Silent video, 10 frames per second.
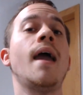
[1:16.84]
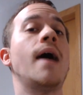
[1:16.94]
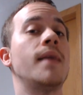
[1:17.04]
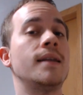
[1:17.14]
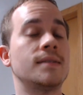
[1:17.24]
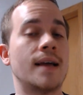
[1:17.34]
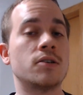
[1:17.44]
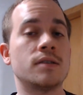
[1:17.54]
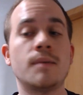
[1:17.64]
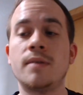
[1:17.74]
and that is
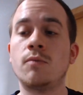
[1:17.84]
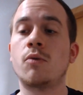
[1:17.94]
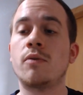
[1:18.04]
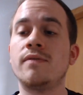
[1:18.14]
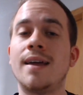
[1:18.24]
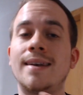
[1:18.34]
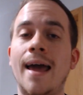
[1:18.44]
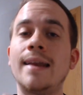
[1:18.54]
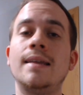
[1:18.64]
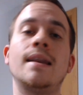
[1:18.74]
actually something where we've done
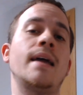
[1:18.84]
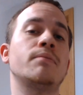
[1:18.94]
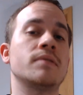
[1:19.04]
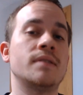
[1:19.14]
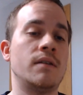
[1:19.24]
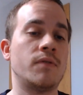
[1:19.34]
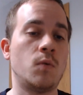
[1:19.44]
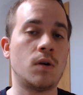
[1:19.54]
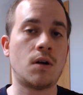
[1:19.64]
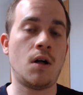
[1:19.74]
99% of the
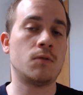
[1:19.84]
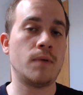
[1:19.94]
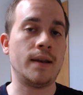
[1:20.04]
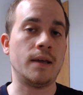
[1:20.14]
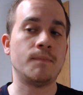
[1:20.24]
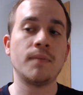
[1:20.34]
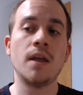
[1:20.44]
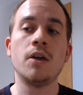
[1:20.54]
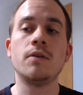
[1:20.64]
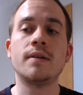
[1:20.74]
work already.
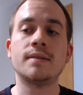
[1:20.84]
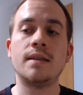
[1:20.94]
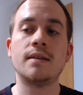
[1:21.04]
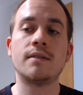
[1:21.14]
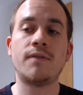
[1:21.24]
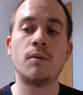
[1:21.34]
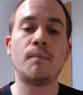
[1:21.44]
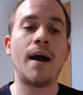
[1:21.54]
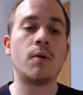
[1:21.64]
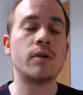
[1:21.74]
You can see that the phone
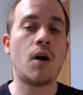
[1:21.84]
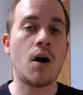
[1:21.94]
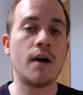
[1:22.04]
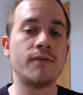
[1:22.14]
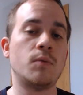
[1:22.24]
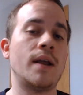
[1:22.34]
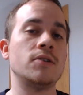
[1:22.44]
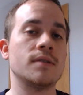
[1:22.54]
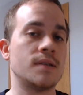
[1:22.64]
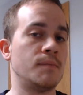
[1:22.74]
powered off when I
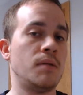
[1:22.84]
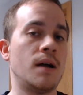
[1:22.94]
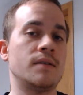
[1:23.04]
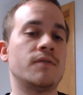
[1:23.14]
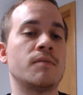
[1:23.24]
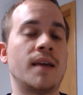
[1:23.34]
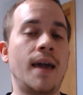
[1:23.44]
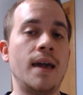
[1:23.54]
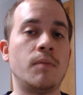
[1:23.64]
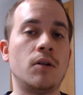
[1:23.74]
just unplugged it from the
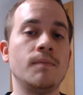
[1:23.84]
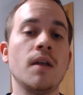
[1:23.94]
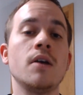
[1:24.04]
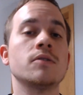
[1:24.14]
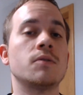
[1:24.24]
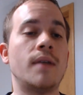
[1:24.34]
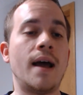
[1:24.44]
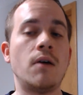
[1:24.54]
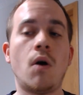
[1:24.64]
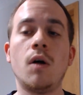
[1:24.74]
cable. So
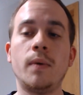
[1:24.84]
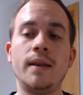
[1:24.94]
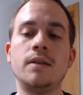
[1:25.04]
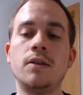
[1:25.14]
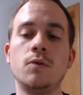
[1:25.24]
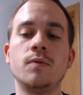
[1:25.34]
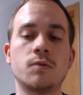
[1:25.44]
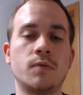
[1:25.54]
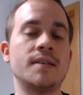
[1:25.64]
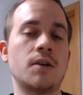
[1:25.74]
now all we need to do is
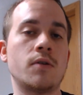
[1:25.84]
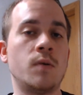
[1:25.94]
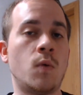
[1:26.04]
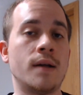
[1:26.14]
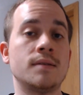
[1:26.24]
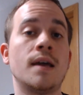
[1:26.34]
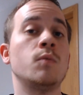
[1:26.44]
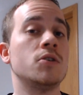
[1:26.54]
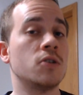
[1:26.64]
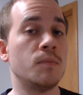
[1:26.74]
restart it once and
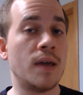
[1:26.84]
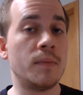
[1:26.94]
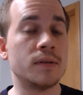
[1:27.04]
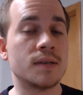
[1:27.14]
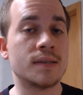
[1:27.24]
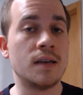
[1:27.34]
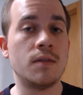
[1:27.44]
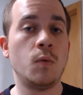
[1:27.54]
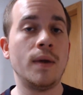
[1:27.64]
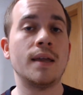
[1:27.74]
we should be able to see
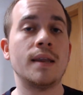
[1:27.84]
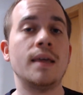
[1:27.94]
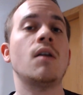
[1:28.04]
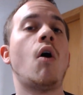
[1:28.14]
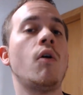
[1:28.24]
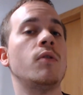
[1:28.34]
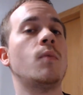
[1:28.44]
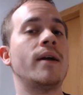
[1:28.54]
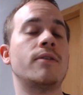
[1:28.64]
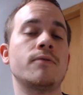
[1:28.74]
that we can get all the
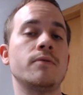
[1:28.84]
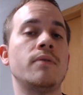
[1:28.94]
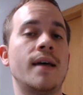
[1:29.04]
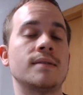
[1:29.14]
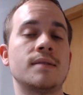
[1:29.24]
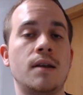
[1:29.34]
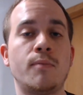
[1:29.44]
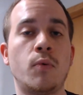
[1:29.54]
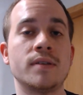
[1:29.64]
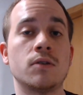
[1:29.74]
way through that
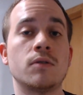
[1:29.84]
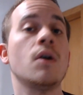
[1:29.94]
setup wizard